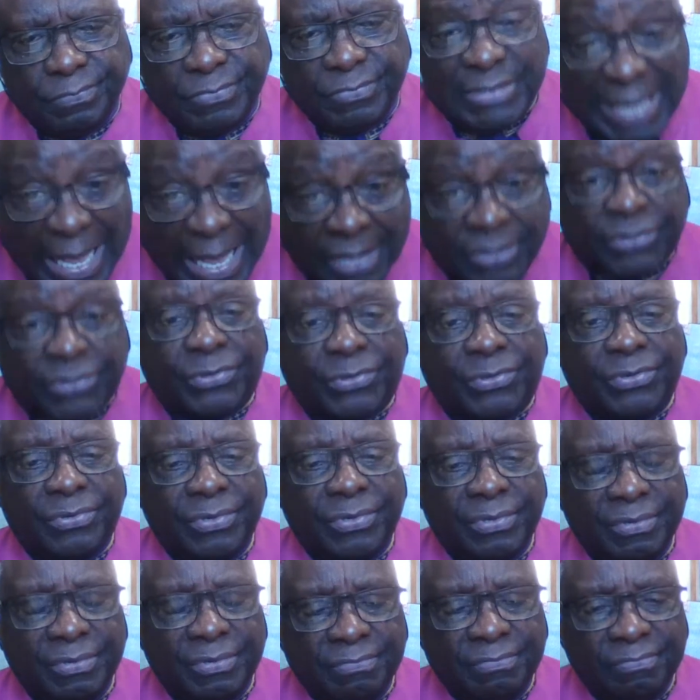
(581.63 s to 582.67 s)
Yes,
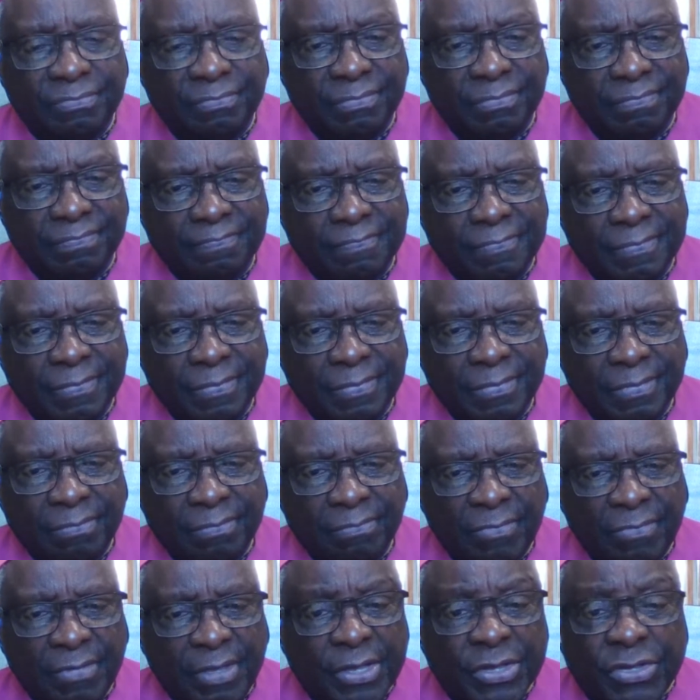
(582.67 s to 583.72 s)

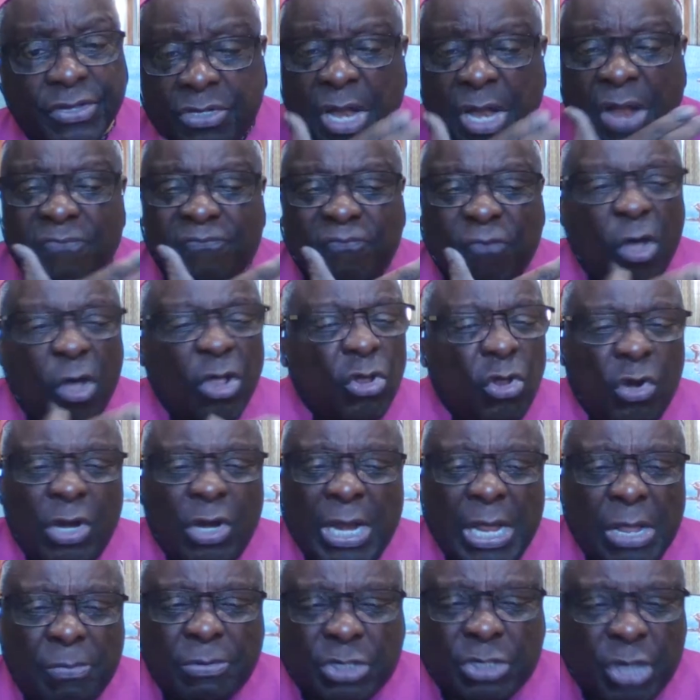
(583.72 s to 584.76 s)
it's not for
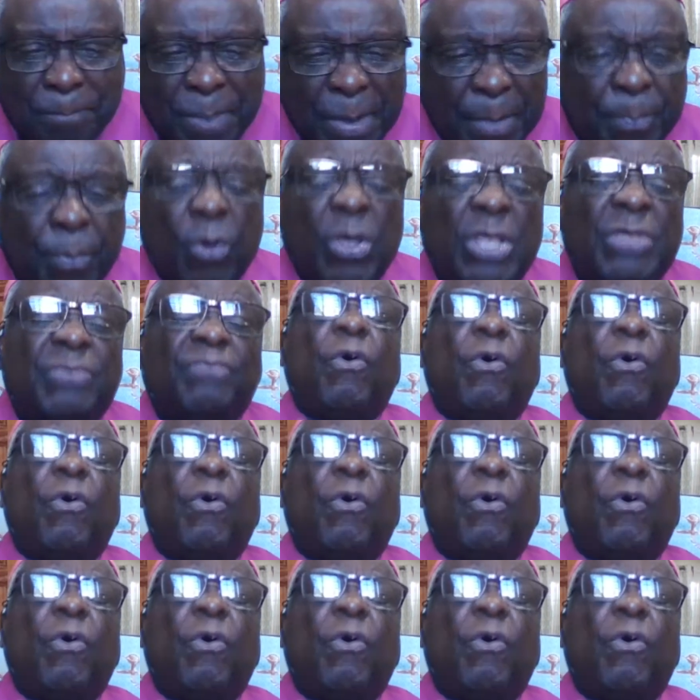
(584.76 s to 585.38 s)
only people, it's